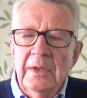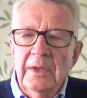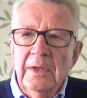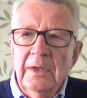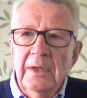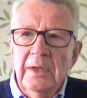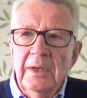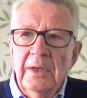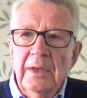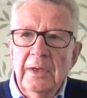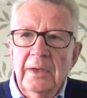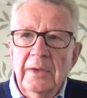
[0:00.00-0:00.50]

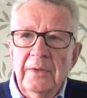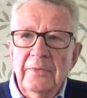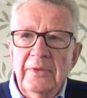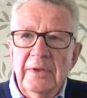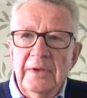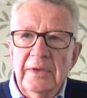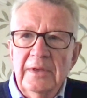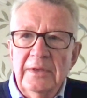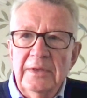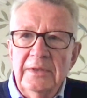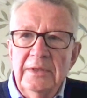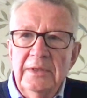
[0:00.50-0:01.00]

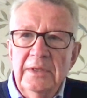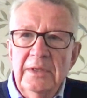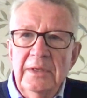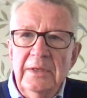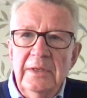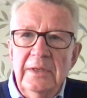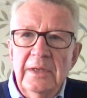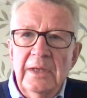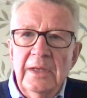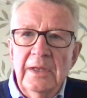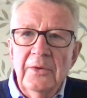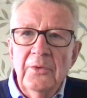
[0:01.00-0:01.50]
than it
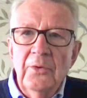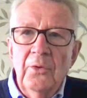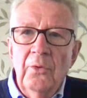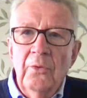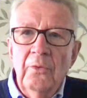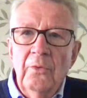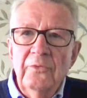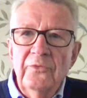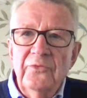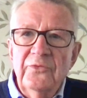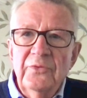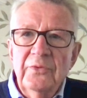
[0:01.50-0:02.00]
did, and
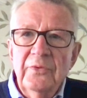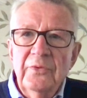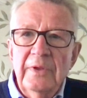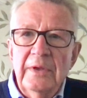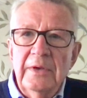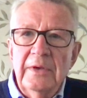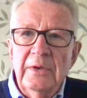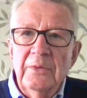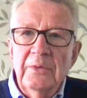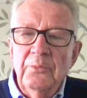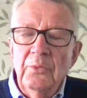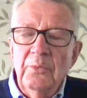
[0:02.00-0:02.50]
also
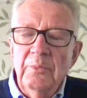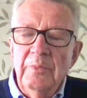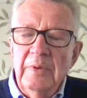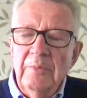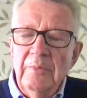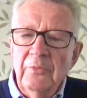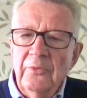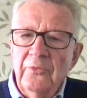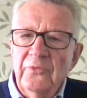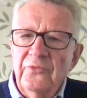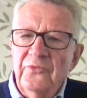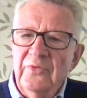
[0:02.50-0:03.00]
that it would be
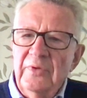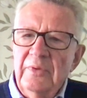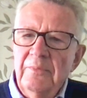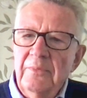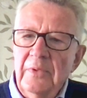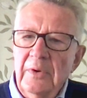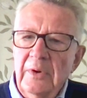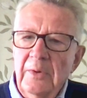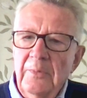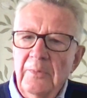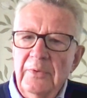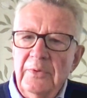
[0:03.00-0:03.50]
more
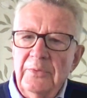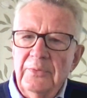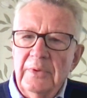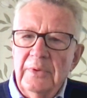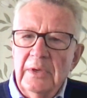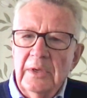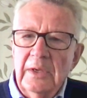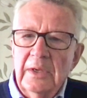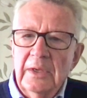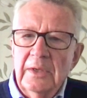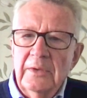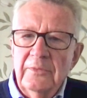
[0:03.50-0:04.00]
similar
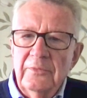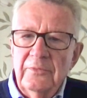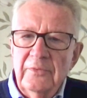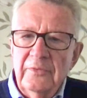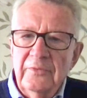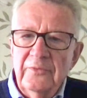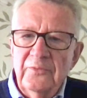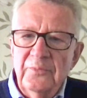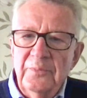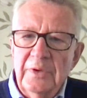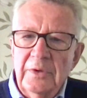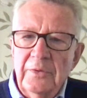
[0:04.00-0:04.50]
between
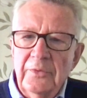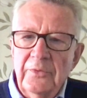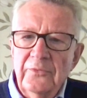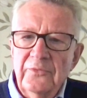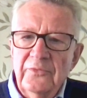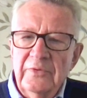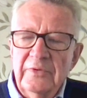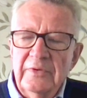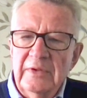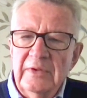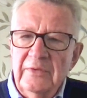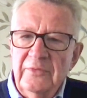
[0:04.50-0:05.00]
countries,
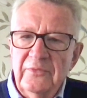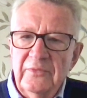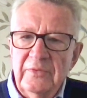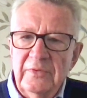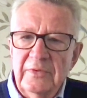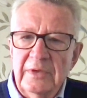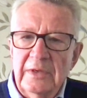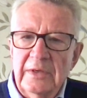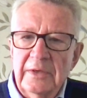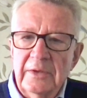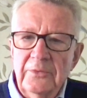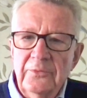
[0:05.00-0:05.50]
because it
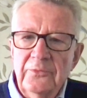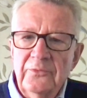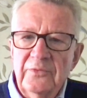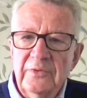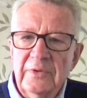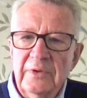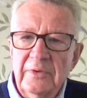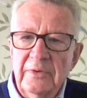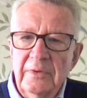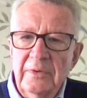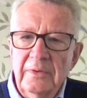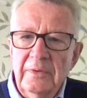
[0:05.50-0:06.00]
isn't, like you
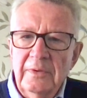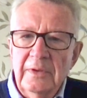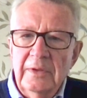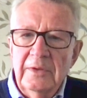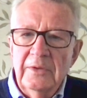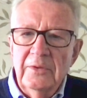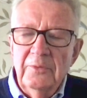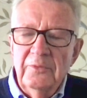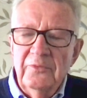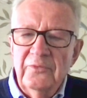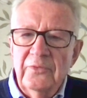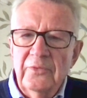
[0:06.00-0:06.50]
said
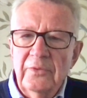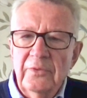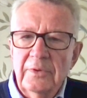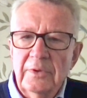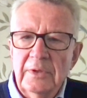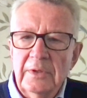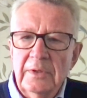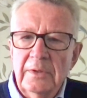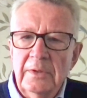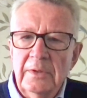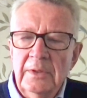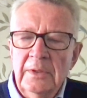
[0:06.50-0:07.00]
at the
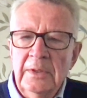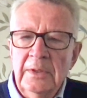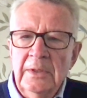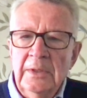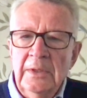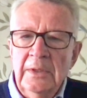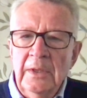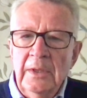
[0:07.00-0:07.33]
start here.